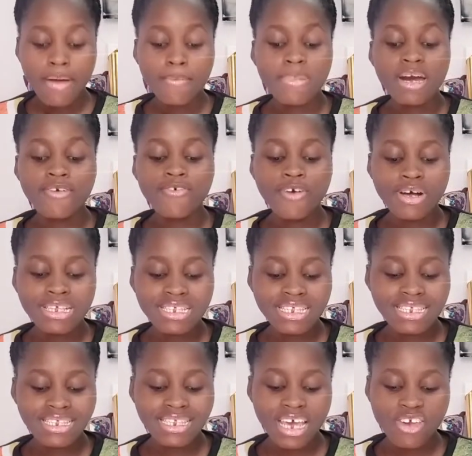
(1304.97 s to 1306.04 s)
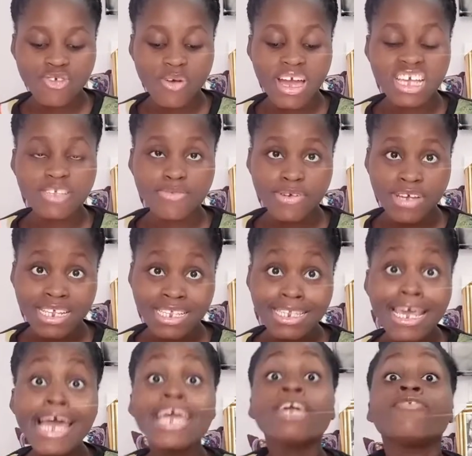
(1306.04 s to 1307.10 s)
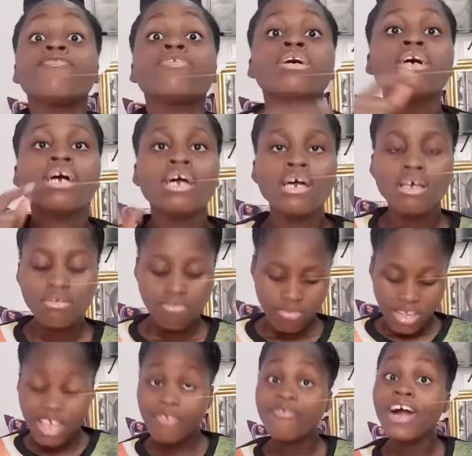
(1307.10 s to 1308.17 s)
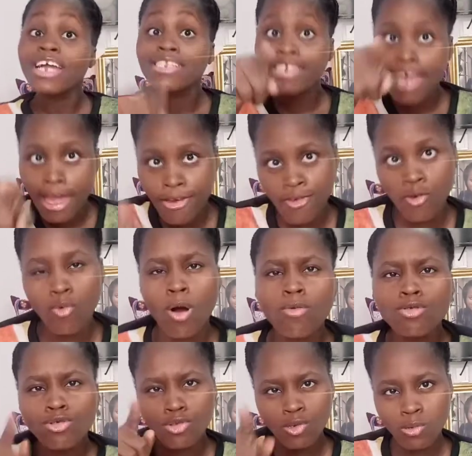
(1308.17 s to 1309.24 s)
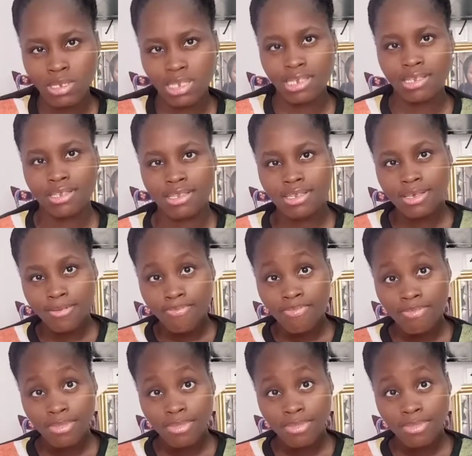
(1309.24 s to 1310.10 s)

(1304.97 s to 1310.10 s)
My first sexual experience. If I tell you, what will you do with it?